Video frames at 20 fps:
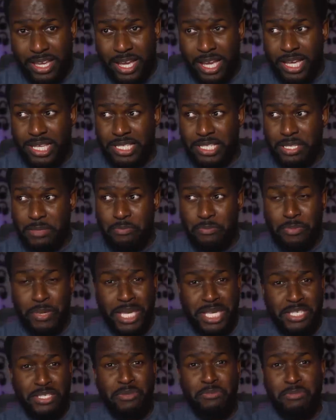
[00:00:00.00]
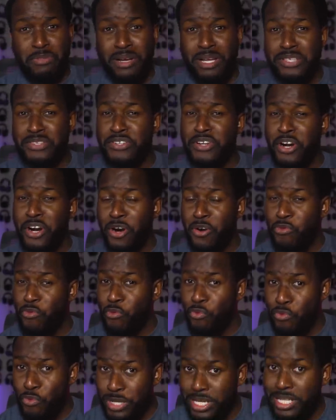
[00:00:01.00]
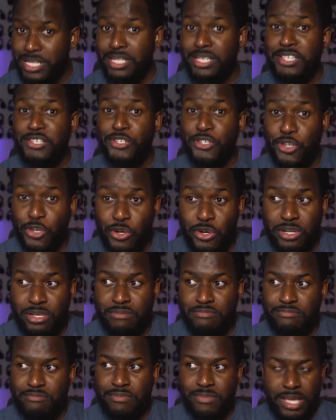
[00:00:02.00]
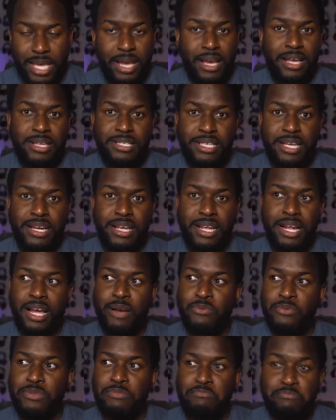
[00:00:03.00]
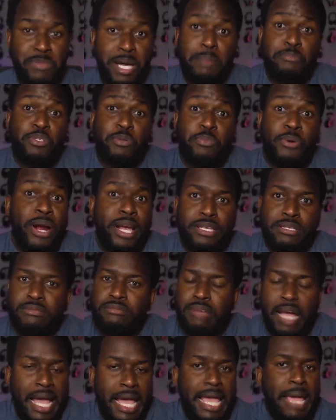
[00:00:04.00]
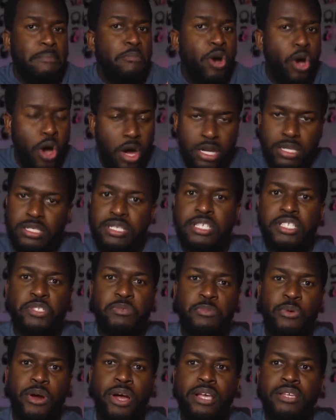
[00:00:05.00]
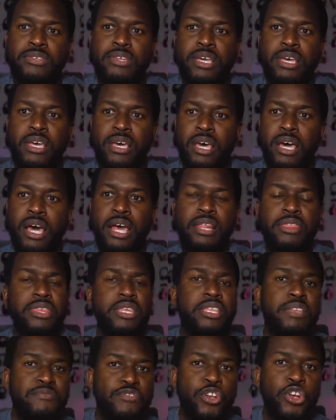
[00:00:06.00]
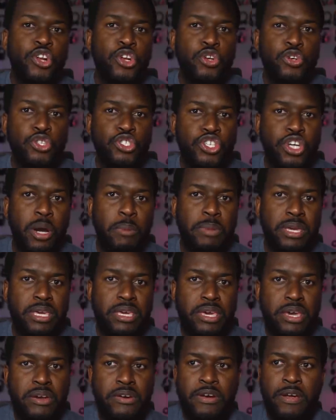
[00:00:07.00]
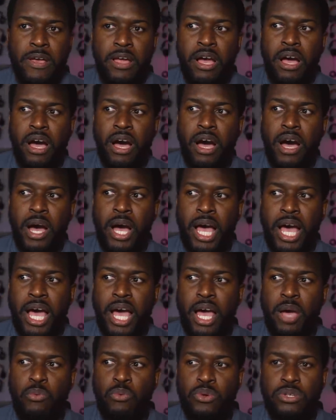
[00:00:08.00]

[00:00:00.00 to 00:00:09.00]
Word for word: it guys, the Pixel Buds are really good yeah, I said it. I was, I'm surprised. I am honestly surprised. And I think they've done a good job here. Uh, I